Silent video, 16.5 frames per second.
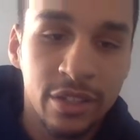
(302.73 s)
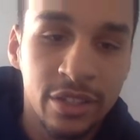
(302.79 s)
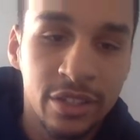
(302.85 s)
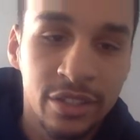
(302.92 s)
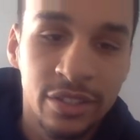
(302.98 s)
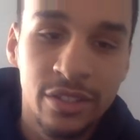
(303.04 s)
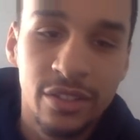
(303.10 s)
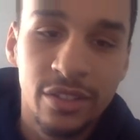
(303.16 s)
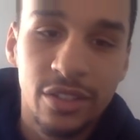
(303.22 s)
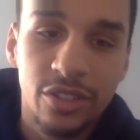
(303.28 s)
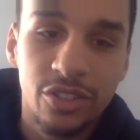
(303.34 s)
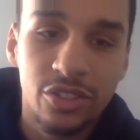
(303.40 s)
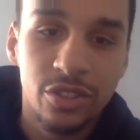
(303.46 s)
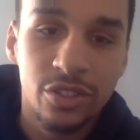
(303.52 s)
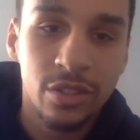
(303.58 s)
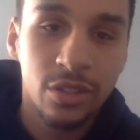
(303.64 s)
kids
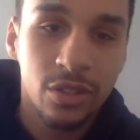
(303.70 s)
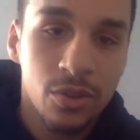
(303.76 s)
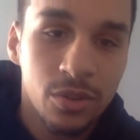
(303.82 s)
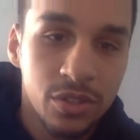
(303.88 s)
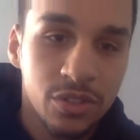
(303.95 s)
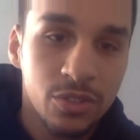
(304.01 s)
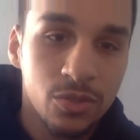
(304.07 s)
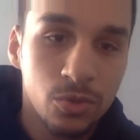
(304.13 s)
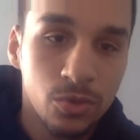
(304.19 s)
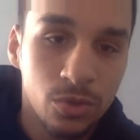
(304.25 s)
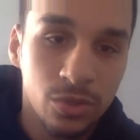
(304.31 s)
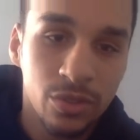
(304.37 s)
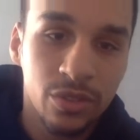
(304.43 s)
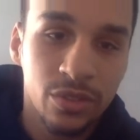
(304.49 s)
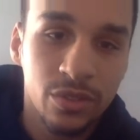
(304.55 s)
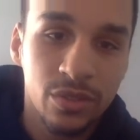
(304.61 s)
shouldn't go to
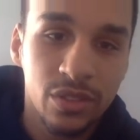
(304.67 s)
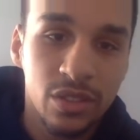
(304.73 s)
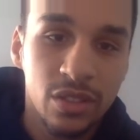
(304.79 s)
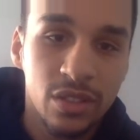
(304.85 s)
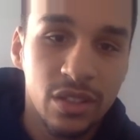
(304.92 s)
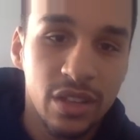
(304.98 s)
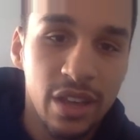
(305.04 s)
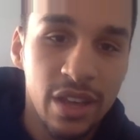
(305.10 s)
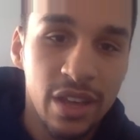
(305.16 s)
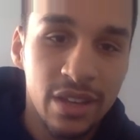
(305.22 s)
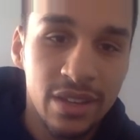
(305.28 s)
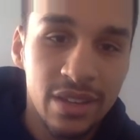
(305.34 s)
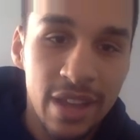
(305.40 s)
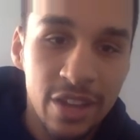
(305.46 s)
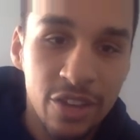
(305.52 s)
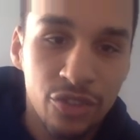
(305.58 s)
school in
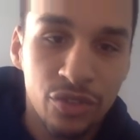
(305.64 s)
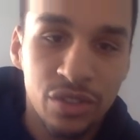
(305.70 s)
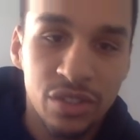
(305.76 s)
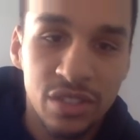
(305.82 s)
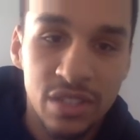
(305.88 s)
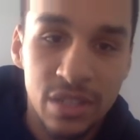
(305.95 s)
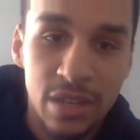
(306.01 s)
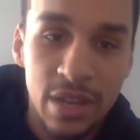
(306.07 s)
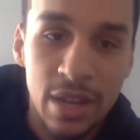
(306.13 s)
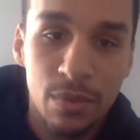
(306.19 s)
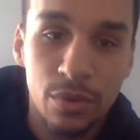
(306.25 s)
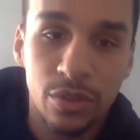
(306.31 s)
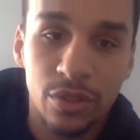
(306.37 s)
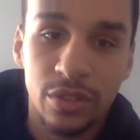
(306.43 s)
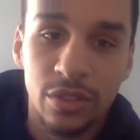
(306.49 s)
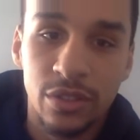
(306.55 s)
dangerous
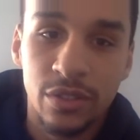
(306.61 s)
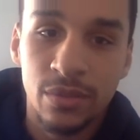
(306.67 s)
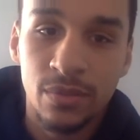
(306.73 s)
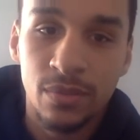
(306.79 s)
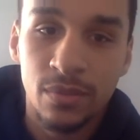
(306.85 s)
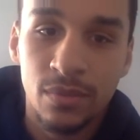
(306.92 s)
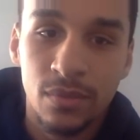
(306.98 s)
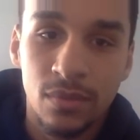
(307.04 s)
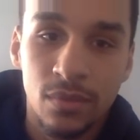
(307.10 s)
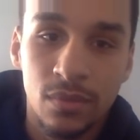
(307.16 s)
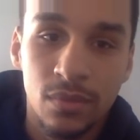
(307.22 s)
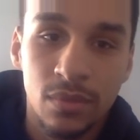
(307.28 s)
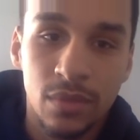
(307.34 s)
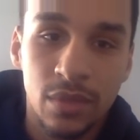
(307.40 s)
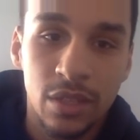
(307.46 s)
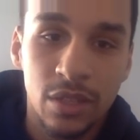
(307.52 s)
neighborhoods.
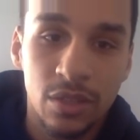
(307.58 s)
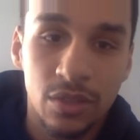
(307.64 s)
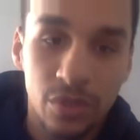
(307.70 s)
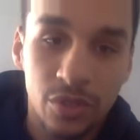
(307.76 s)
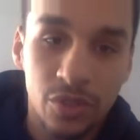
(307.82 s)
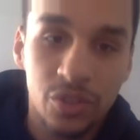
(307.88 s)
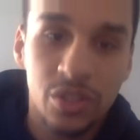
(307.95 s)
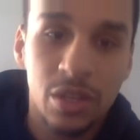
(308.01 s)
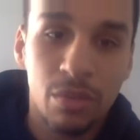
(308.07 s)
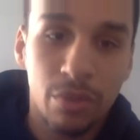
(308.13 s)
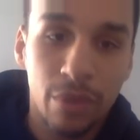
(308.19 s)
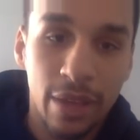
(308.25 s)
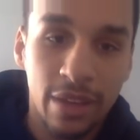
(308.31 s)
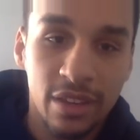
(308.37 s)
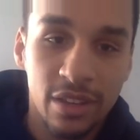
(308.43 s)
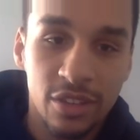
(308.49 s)
He can literally say
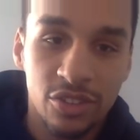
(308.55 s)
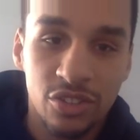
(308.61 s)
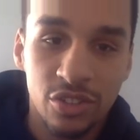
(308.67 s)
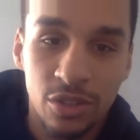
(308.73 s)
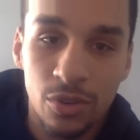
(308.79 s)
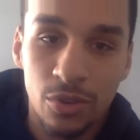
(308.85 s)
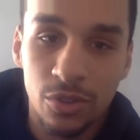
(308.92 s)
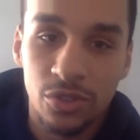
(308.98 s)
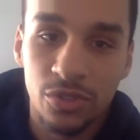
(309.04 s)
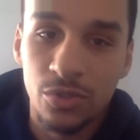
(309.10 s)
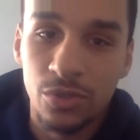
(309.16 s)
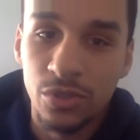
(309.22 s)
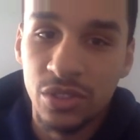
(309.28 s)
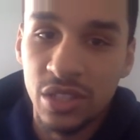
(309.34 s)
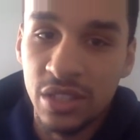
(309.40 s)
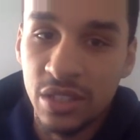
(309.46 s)
black kids shouldn't go to
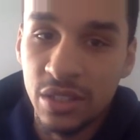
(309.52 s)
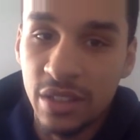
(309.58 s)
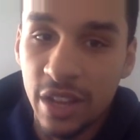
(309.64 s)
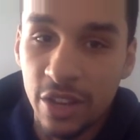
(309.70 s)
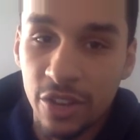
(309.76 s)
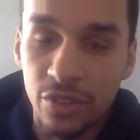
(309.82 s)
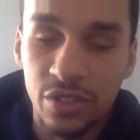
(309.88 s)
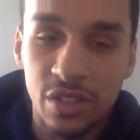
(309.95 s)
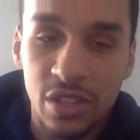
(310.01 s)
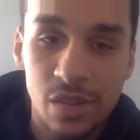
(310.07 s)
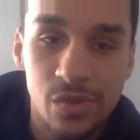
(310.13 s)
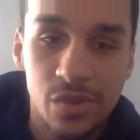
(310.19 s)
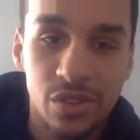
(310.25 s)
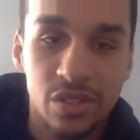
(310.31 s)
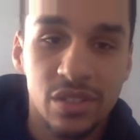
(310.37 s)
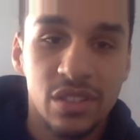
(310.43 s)
schools in dangerous
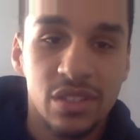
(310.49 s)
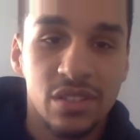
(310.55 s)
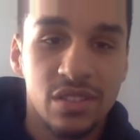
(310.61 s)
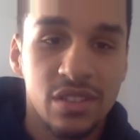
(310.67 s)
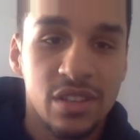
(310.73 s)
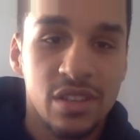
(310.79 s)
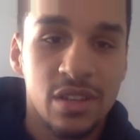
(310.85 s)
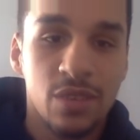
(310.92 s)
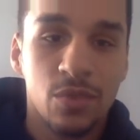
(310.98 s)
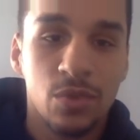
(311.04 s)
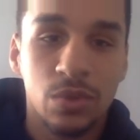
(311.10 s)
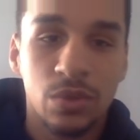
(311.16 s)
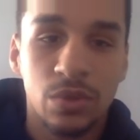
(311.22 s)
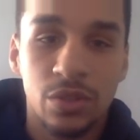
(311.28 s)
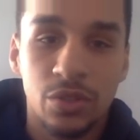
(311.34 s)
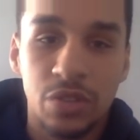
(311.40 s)
neighborhoods, and CNN will
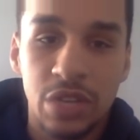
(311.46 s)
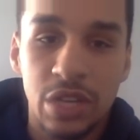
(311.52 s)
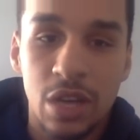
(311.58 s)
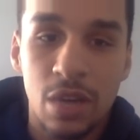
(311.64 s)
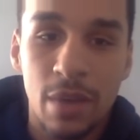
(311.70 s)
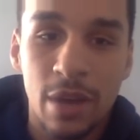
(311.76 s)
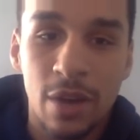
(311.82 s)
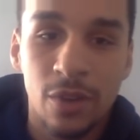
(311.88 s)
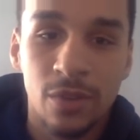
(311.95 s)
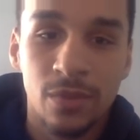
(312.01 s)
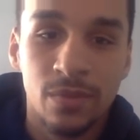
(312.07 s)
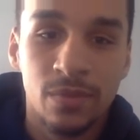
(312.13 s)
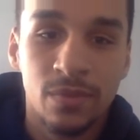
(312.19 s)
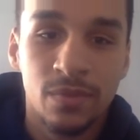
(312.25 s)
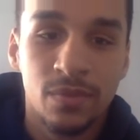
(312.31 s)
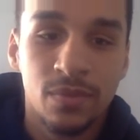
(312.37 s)
literally come out
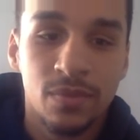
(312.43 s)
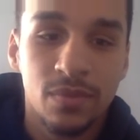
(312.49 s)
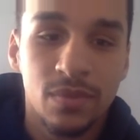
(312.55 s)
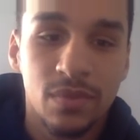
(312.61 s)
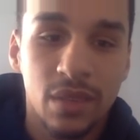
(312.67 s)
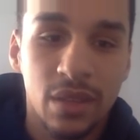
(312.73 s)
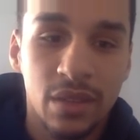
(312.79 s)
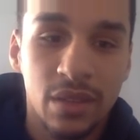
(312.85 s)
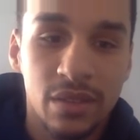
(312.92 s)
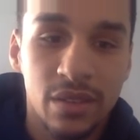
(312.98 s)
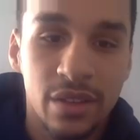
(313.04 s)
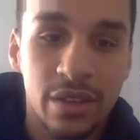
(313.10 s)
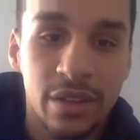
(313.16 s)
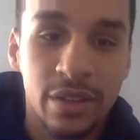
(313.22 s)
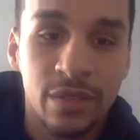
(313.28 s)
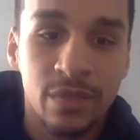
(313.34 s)
and
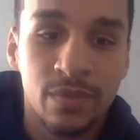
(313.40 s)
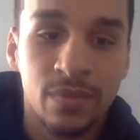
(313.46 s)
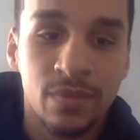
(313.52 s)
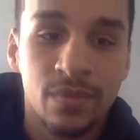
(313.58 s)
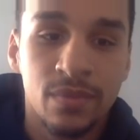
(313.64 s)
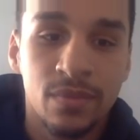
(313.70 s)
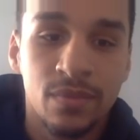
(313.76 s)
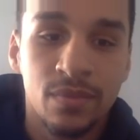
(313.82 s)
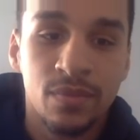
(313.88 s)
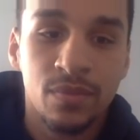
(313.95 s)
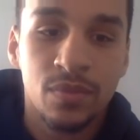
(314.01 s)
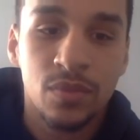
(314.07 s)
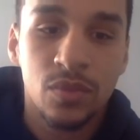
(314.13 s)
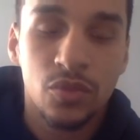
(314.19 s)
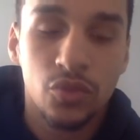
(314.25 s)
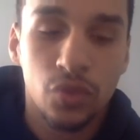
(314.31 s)
say,
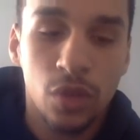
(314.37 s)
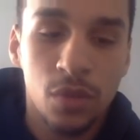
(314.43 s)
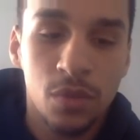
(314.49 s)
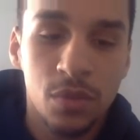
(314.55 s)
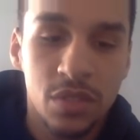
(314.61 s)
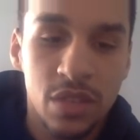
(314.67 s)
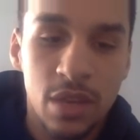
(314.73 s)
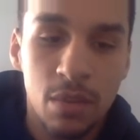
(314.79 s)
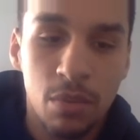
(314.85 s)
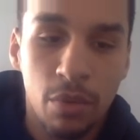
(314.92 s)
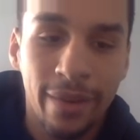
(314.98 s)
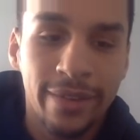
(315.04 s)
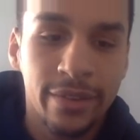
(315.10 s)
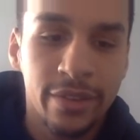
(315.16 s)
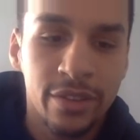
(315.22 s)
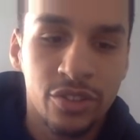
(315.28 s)
Trump said
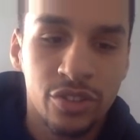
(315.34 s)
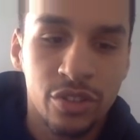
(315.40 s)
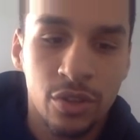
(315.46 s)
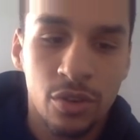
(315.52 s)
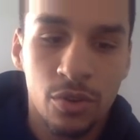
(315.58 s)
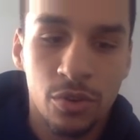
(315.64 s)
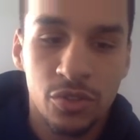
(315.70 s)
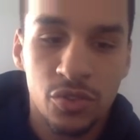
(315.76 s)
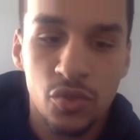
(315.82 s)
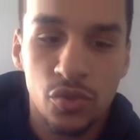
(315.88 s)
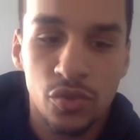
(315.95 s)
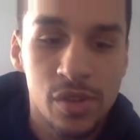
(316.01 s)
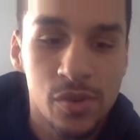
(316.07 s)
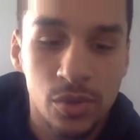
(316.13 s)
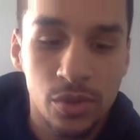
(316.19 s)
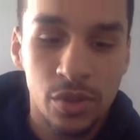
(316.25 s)
black kids shouldn't go to schools.
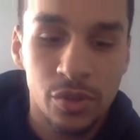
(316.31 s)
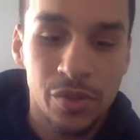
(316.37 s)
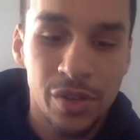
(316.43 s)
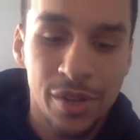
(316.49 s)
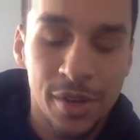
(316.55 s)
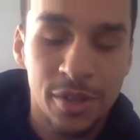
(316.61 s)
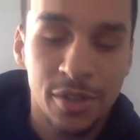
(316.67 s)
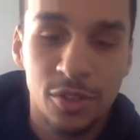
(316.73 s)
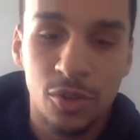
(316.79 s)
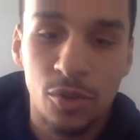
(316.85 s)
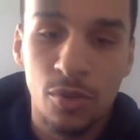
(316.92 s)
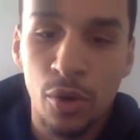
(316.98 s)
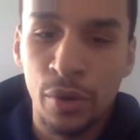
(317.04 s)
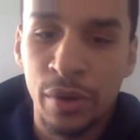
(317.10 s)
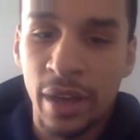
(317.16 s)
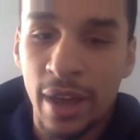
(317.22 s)
They will literally cut his
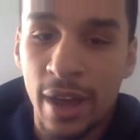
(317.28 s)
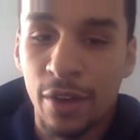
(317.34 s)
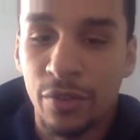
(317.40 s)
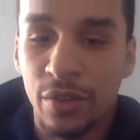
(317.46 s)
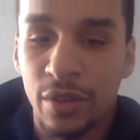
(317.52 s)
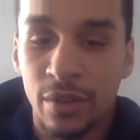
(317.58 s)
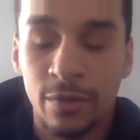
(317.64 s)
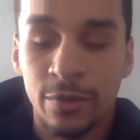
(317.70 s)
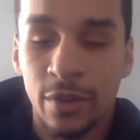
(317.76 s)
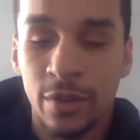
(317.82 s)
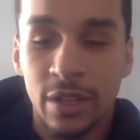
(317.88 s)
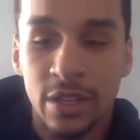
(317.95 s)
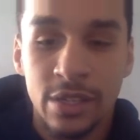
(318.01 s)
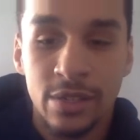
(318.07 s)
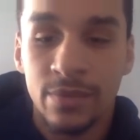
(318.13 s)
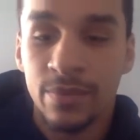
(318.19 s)
quote in half and
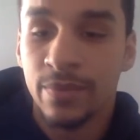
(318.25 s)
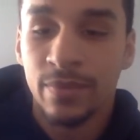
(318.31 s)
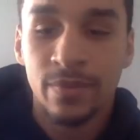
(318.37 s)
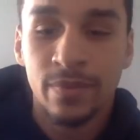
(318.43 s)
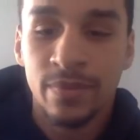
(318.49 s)
fucking